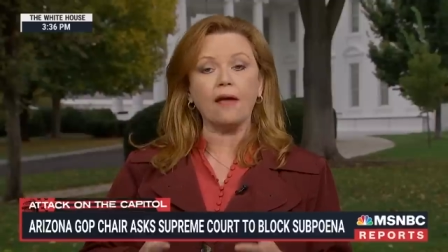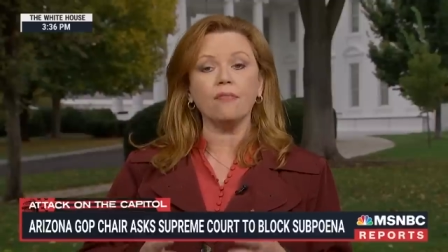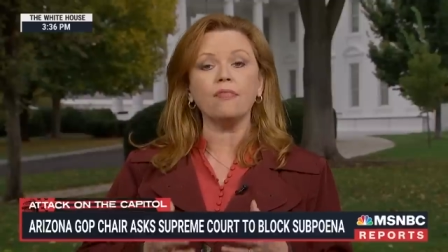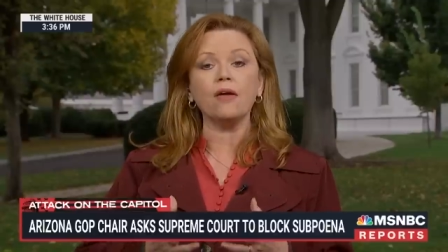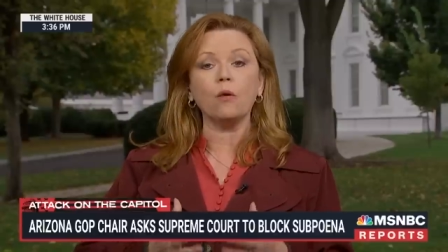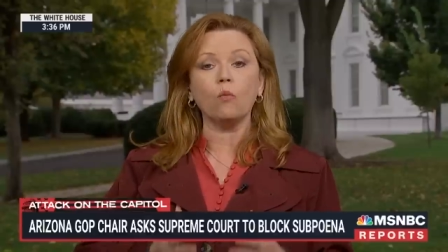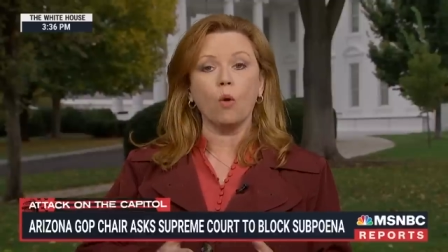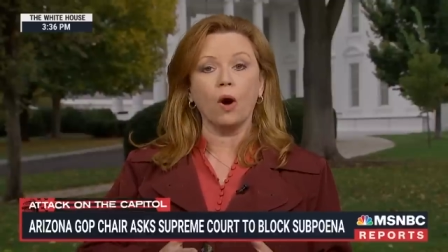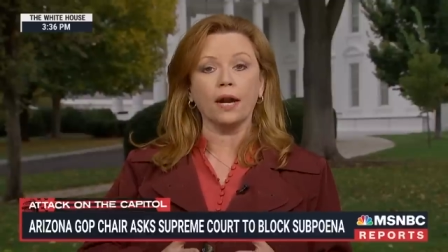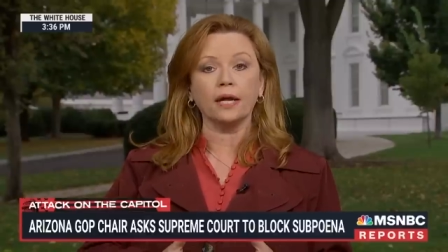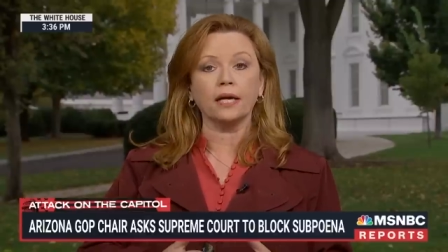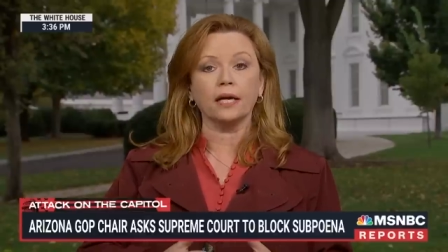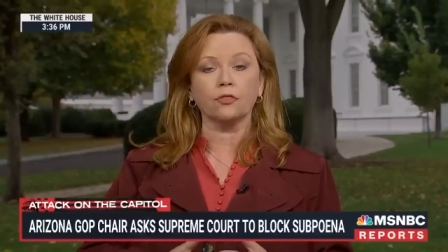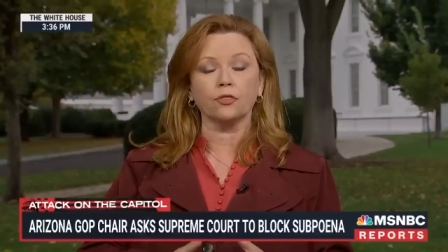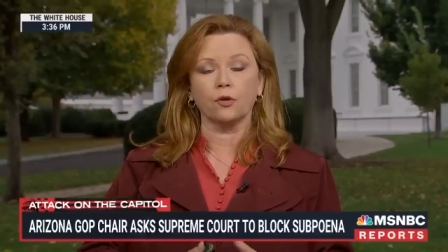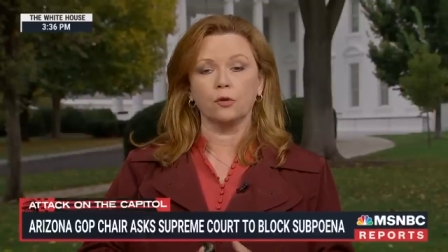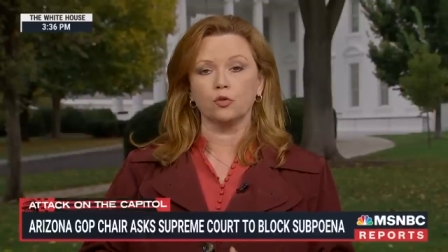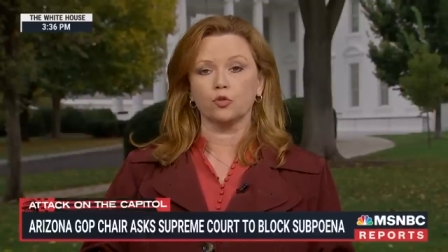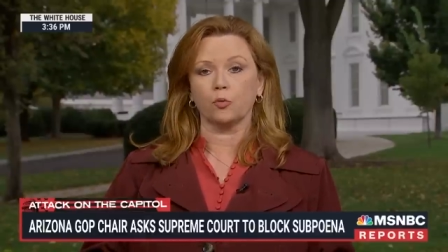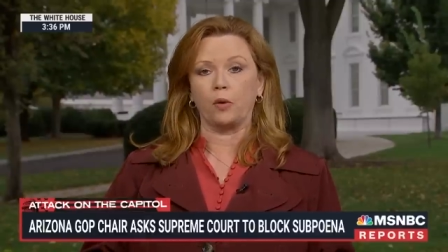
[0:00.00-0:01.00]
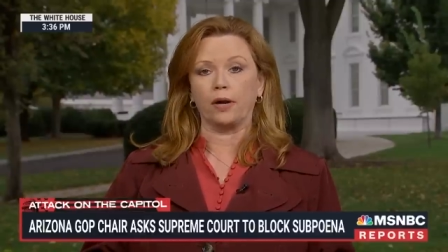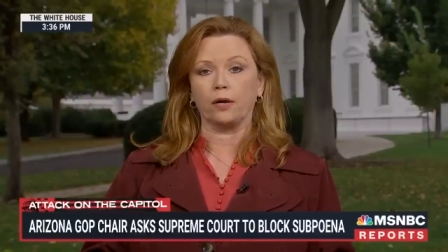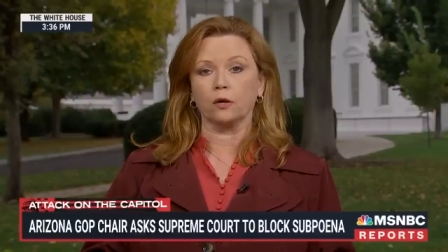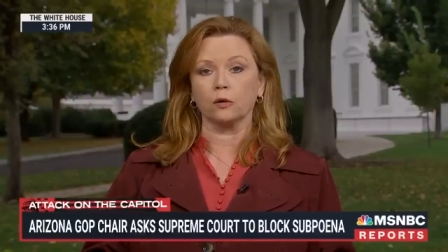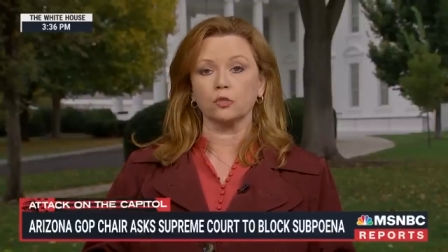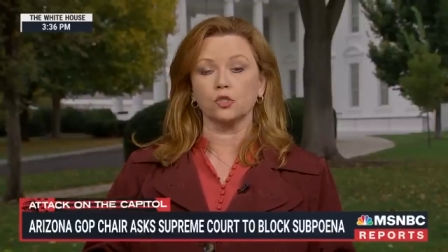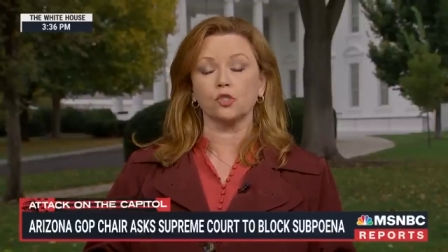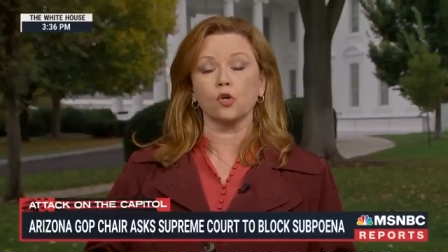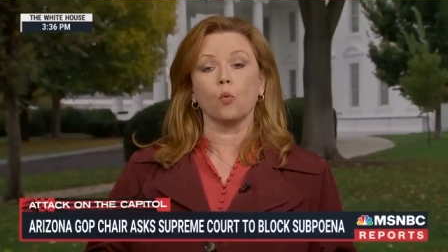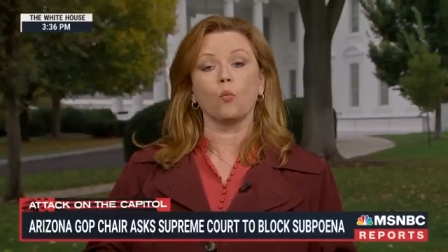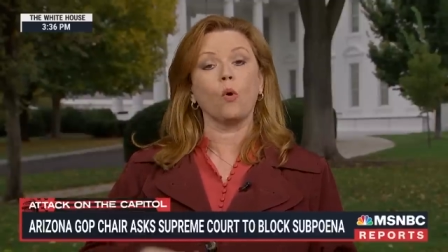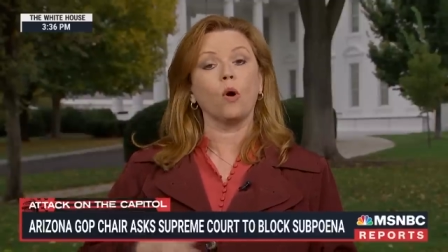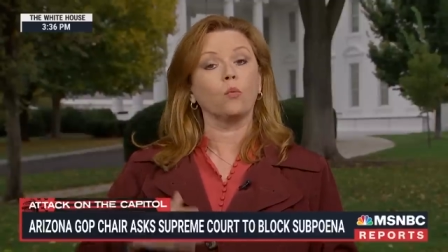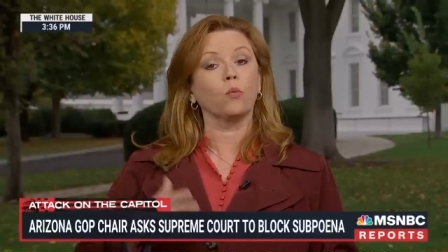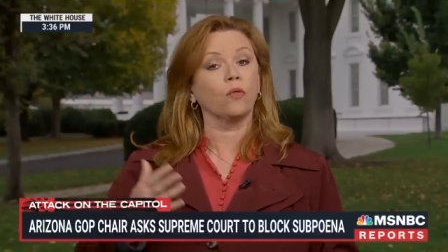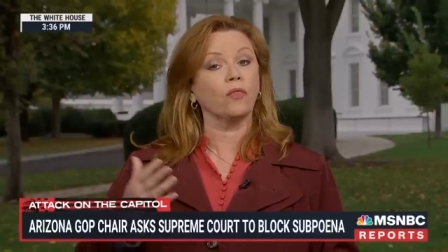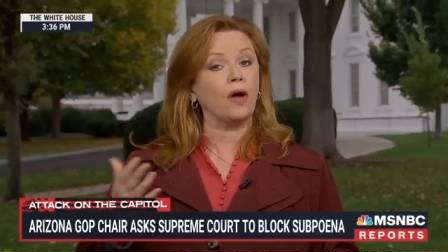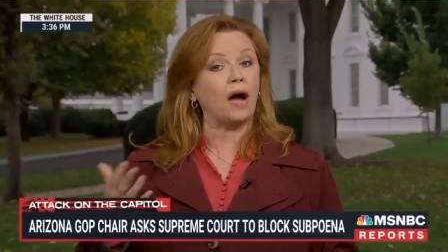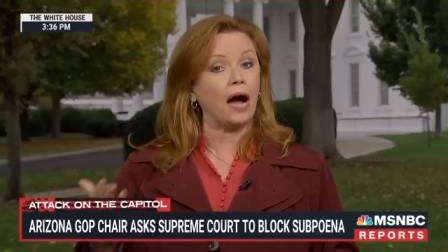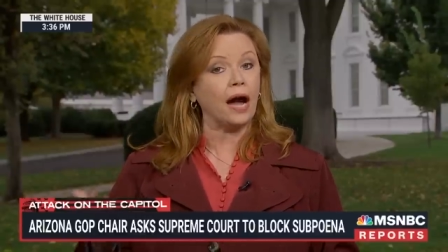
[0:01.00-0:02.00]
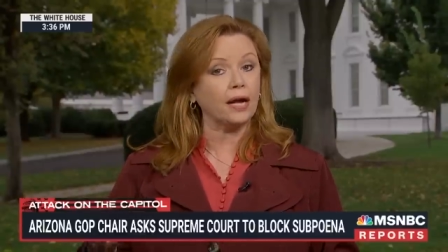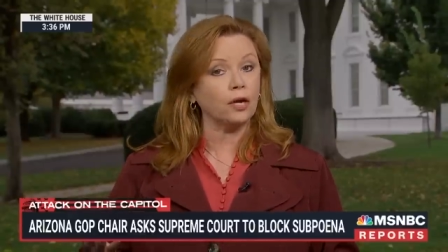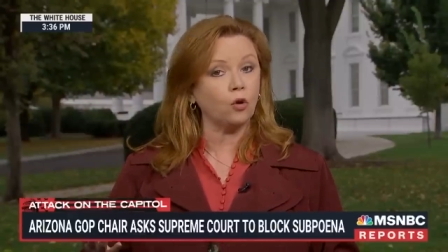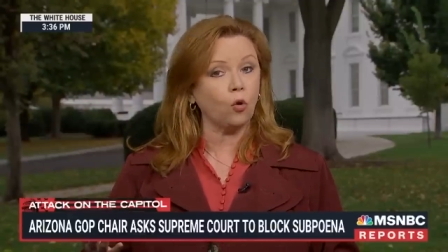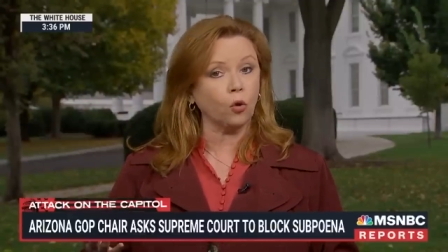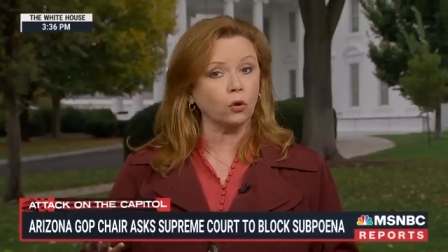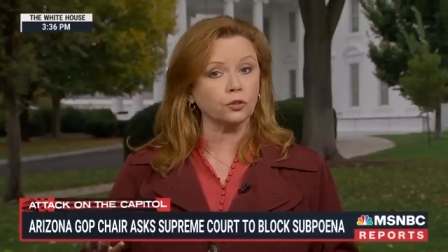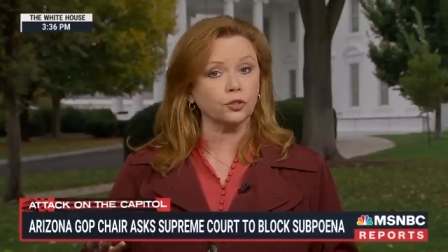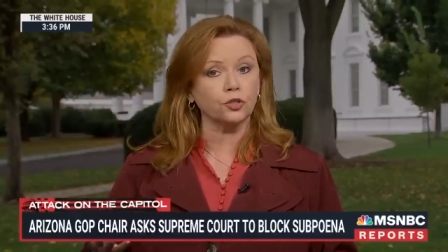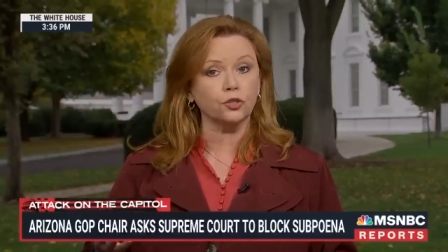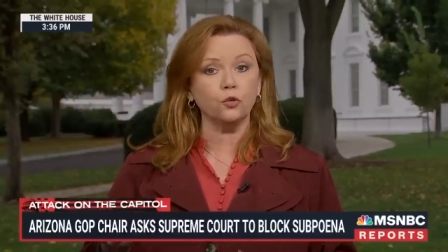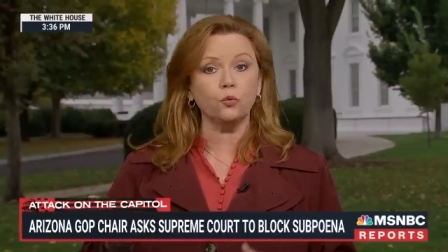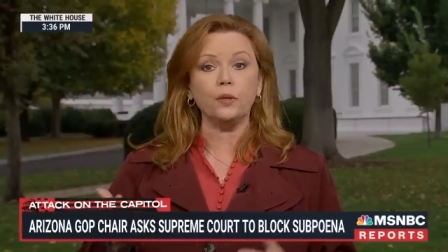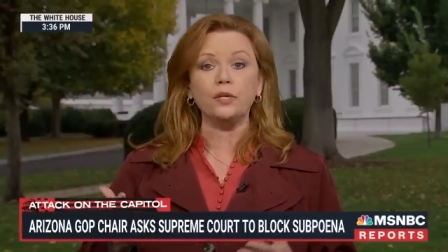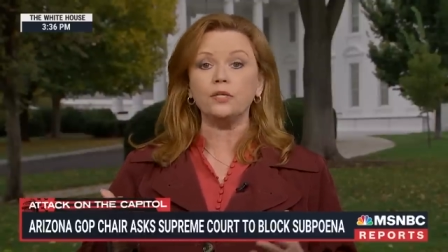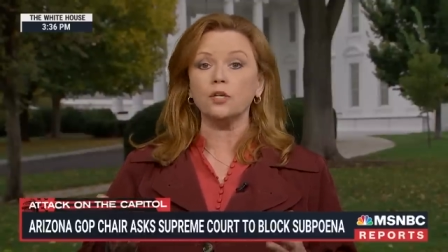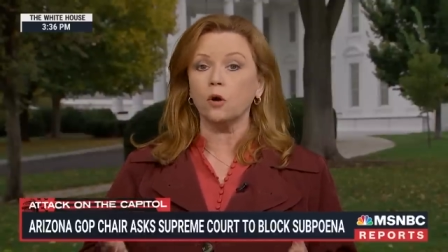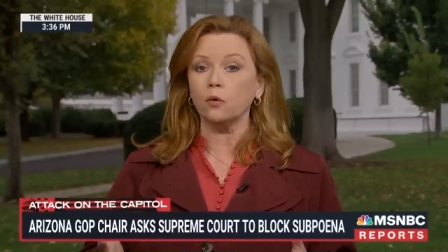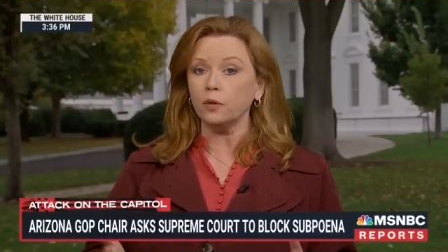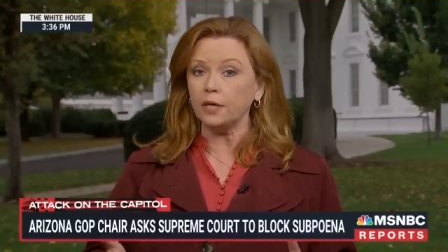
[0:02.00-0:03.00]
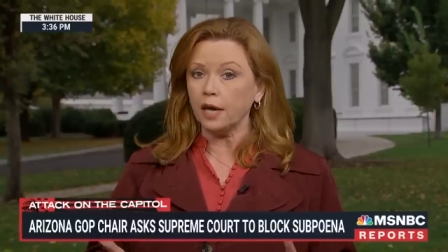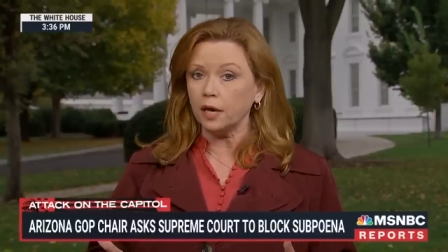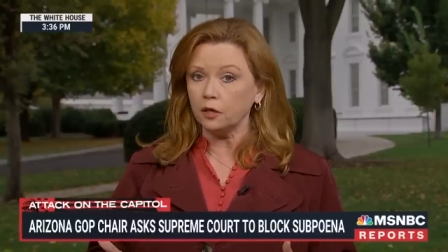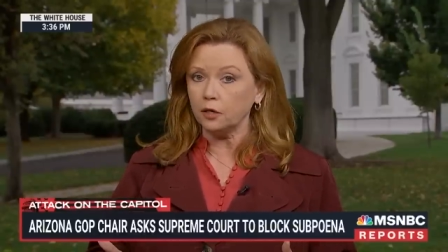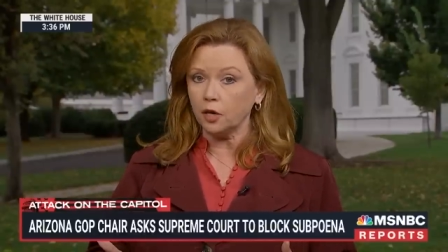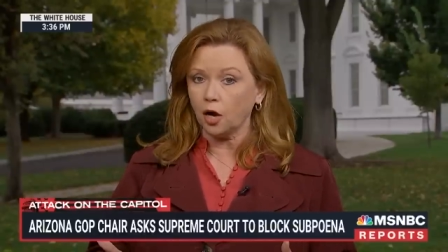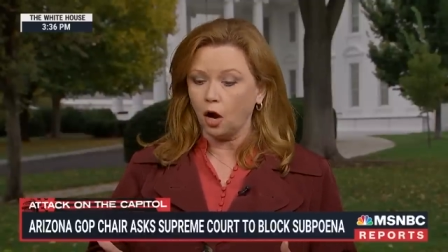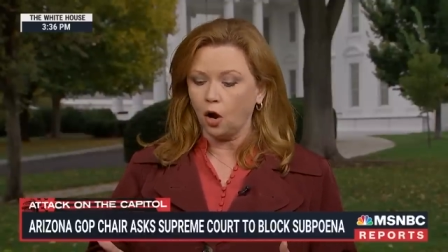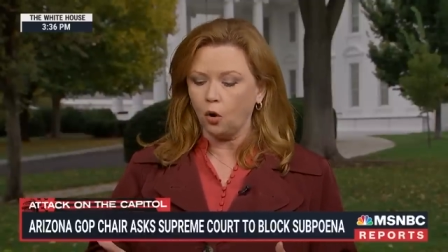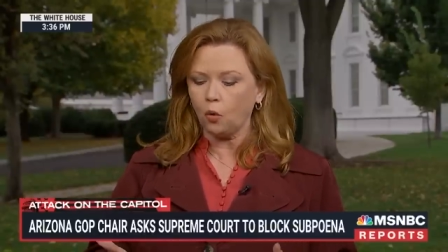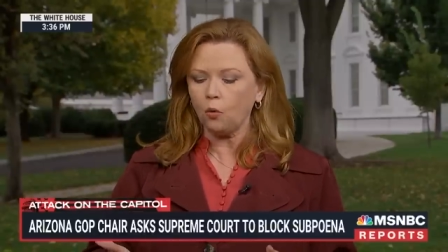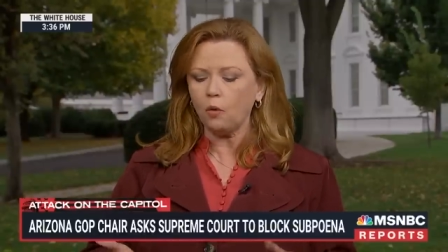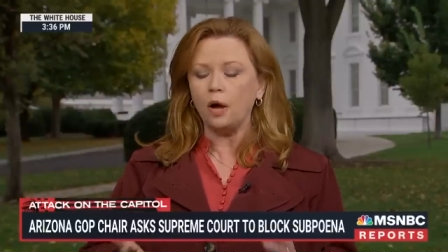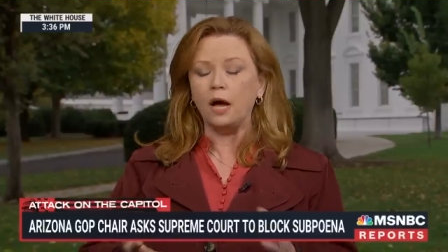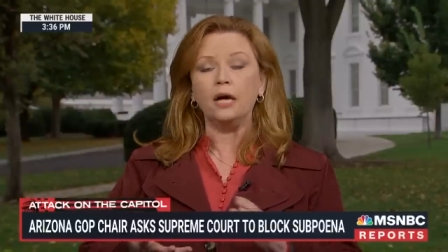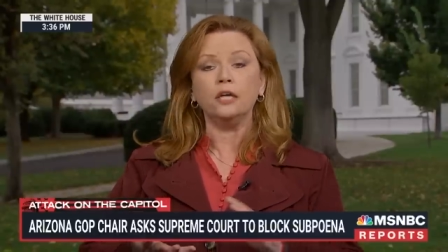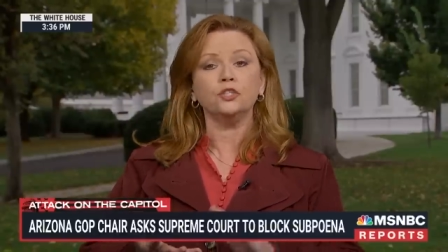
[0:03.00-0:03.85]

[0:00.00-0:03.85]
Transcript: and they want to get those records. So, what will the High Court do? We don't yet know.